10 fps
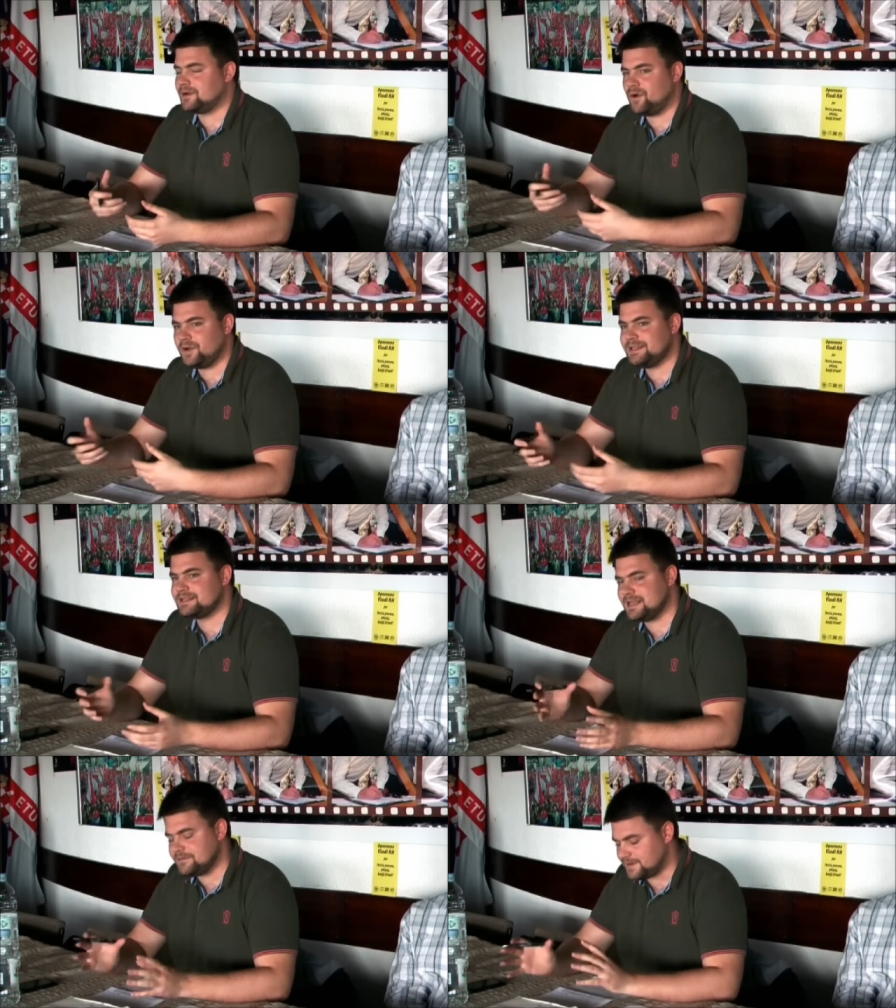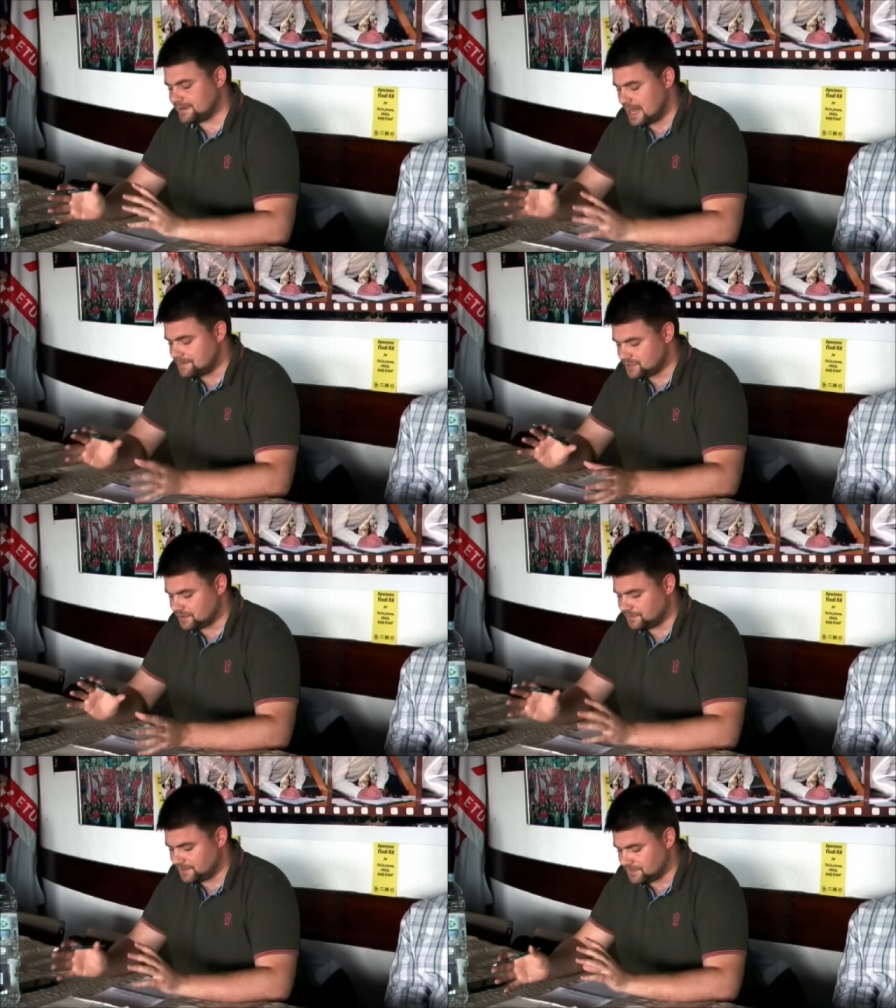all these different types
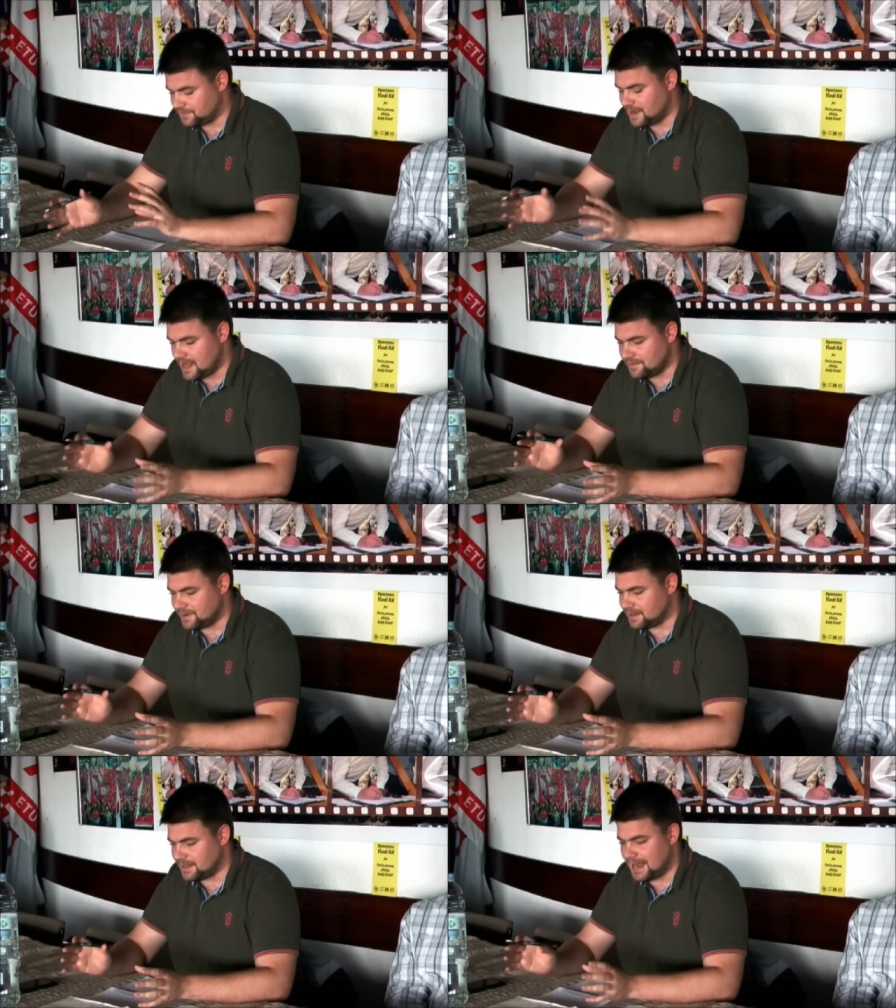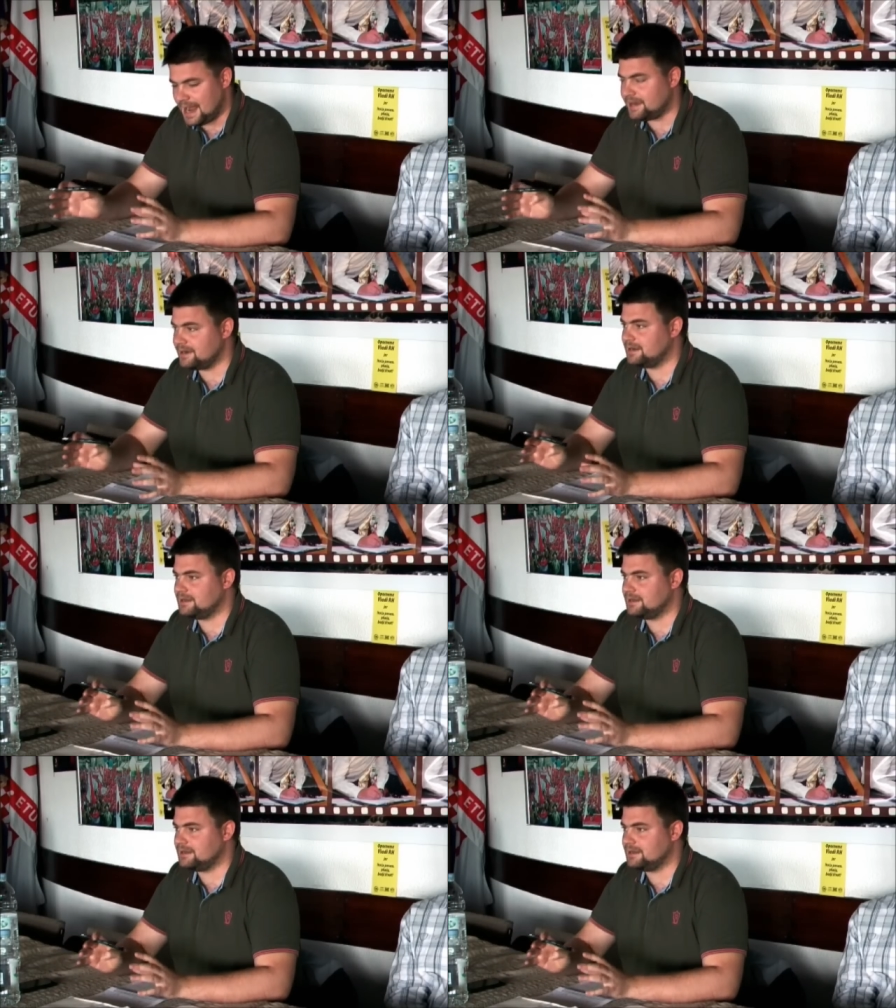of, of labor are